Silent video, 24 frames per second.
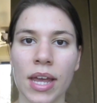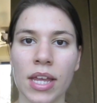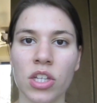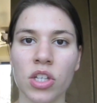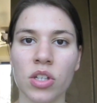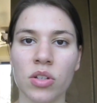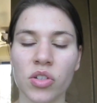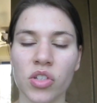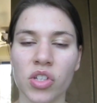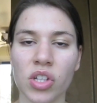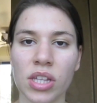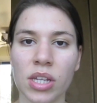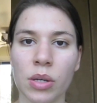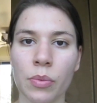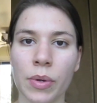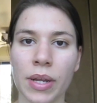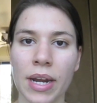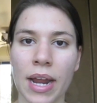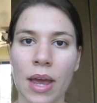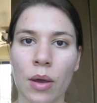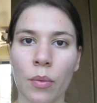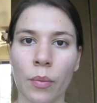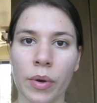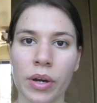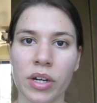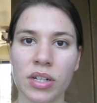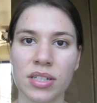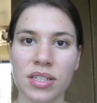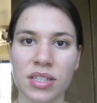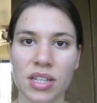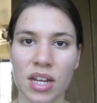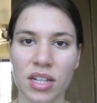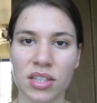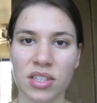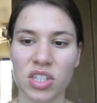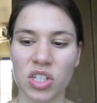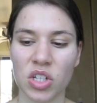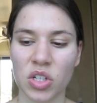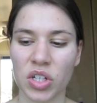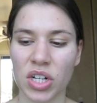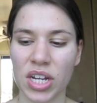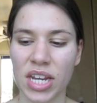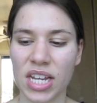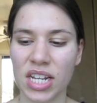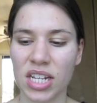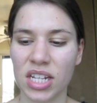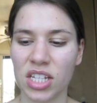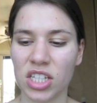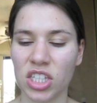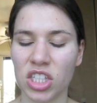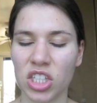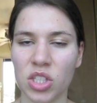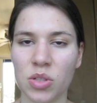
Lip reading: and usually when I wear sunscreen,